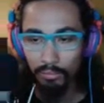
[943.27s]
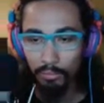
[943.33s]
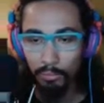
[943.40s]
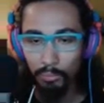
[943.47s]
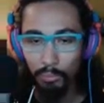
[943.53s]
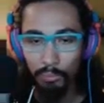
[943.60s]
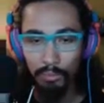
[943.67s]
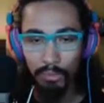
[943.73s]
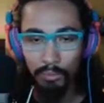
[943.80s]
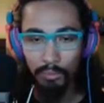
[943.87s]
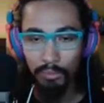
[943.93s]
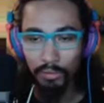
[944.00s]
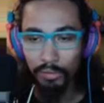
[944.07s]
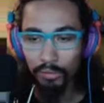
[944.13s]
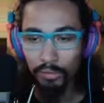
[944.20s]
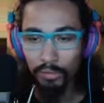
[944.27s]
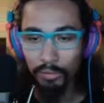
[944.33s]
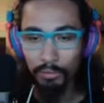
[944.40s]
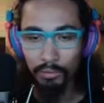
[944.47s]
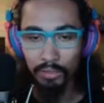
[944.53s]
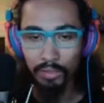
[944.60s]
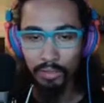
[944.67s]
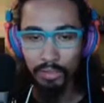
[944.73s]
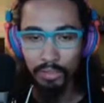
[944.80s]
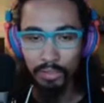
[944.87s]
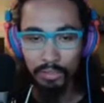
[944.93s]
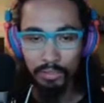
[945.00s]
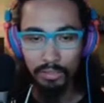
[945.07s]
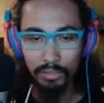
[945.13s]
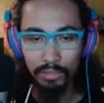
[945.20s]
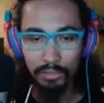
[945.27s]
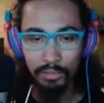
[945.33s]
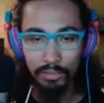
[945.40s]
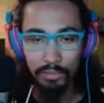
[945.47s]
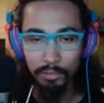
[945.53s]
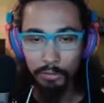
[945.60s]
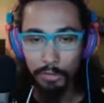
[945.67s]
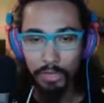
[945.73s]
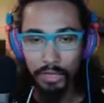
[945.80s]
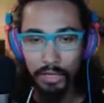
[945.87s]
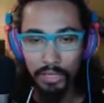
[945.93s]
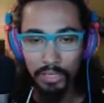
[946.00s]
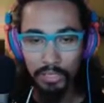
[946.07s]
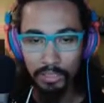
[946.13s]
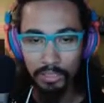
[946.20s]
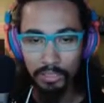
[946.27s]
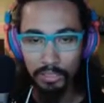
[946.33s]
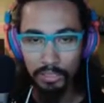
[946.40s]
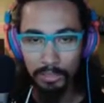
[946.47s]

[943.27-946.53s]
win it with different cars and different strategies.